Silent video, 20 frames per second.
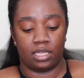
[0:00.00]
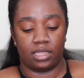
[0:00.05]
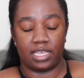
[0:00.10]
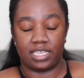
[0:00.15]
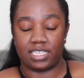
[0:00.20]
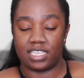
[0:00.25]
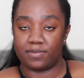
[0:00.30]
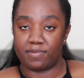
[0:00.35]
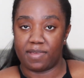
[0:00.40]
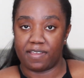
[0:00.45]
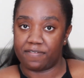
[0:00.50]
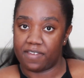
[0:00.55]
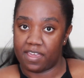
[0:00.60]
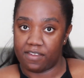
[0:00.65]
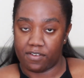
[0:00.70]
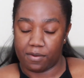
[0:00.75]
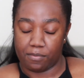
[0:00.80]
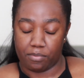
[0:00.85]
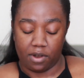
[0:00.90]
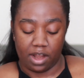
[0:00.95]
This is my
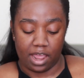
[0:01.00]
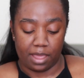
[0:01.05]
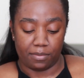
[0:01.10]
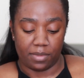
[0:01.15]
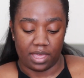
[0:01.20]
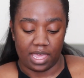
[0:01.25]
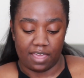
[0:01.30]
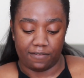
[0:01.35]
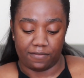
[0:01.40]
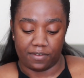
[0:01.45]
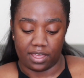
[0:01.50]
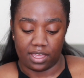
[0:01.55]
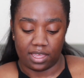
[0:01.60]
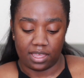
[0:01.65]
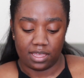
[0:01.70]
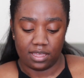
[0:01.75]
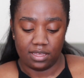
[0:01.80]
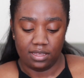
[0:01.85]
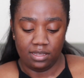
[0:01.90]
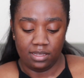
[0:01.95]
favourite primer
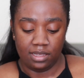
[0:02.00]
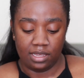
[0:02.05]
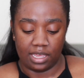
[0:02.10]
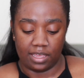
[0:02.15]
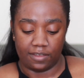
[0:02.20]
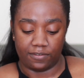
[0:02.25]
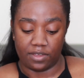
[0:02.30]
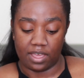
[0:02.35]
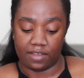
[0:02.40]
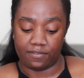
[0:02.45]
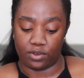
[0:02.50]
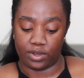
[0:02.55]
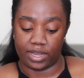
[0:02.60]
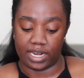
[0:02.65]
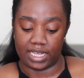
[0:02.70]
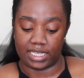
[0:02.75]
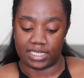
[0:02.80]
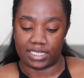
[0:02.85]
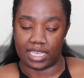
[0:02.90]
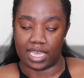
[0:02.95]
ever. If you have
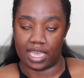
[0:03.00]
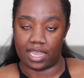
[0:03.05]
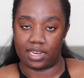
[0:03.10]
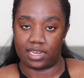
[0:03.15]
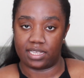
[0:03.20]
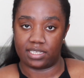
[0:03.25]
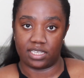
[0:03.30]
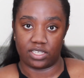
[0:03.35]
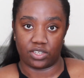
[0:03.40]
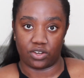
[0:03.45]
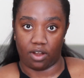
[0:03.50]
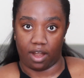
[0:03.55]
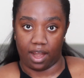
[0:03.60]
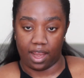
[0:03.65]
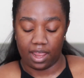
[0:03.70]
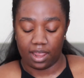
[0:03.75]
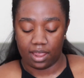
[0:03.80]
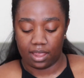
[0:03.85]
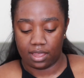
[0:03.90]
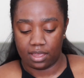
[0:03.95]
oily skin, this is
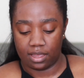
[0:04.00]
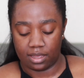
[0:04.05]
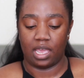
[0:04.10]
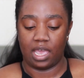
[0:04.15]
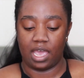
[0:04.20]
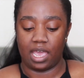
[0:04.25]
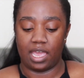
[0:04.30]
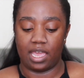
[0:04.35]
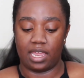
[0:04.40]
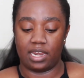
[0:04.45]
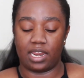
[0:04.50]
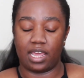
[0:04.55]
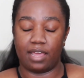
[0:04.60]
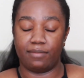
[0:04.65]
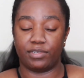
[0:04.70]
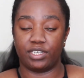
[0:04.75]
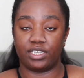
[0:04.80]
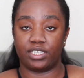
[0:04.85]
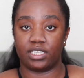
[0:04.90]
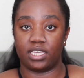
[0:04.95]
great. And
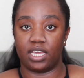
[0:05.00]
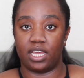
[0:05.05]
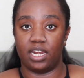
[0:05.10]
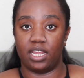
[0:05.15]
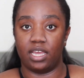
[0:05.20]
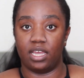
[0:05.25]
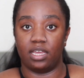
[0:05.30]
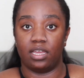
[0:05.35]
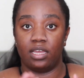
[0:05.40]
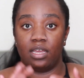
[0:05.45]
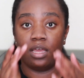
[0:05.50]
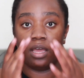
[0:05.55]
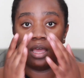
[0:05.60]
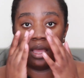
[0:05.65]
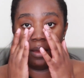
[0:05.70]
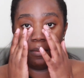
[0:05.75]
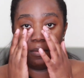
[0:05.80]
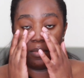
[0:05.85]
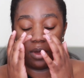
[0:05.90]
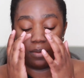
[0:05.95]
I'm just going to
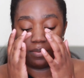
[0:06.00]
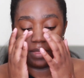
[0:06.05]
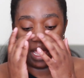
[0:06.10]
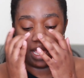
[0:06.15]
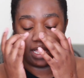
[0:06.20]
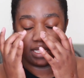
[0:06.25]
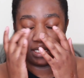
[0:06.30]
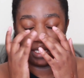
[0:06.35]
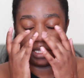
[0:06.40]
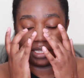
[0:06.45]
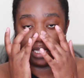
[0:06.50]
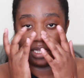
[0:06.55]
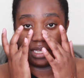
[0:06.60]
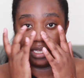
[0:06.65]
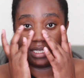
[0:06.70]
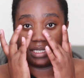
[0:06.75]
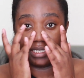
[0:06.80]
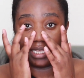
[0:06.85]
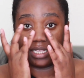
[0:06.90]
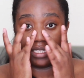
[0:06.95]
pop that into
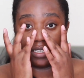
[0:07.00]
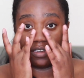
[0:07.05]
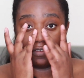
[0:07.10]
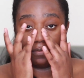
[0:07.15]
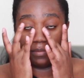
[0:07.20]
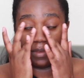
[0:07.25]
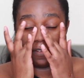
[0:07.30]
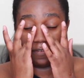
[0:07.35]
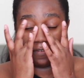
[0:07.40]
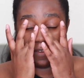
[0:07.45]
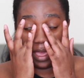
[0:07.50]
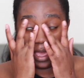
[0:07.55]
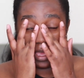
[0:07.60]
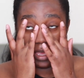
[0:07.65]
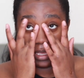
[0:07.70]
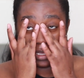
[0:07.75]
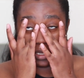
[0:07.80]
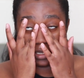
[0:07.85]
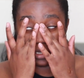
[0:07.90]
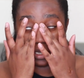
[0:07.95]
the centre of my
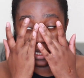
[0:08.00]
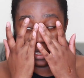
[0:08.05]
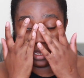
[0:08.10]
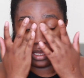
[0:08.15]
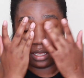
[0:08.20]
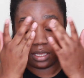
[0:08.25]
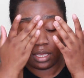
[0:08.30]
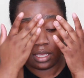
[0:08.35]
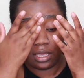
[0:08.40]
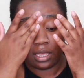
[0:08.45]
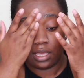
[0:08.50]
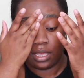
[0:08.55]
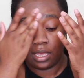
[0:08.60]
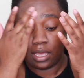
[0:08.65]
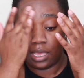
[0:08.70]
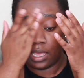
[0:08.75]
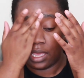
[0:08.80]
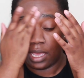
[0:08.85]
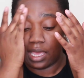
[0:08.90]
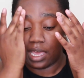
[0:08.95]
face
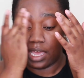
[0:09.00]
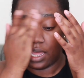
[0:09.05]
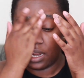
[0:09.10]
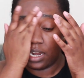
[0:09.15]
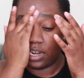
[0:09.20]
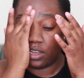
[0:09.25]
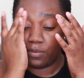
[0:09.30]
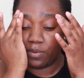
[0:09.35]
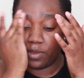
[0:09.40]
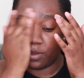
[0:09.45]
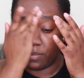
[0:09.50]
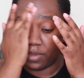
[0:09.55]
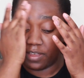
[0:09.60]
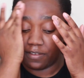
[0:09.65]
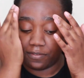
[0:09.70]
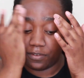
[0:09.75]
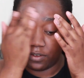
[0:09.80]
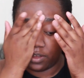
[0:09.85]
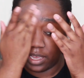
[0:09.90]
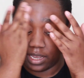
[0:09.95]
and a little bit on my
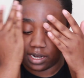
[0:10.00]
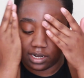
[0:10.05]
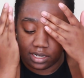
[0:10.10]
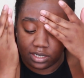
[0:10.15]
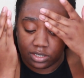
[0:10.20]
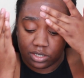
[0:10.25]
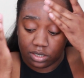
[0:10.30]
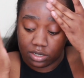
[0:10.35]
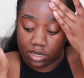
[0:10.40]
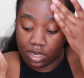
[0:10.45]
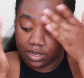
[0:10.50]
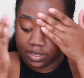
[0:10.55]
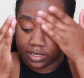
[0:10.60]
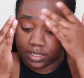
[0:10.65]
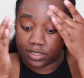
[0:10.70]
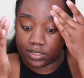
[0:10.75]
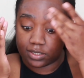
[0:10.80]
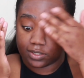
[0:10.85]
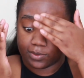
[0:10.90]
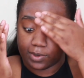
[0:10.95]
forehead because your girl
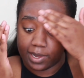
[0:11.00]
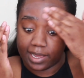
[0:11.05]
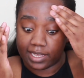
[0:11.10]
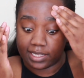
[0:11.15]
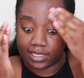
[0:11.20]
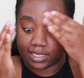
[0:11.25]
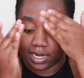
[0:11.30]
is sweaty